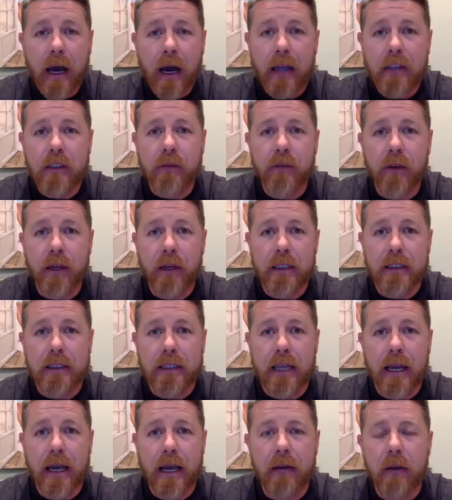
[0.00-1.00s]
Sven
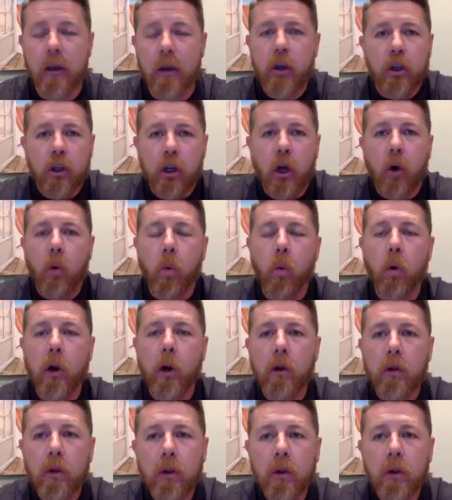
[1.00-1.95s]
said, we're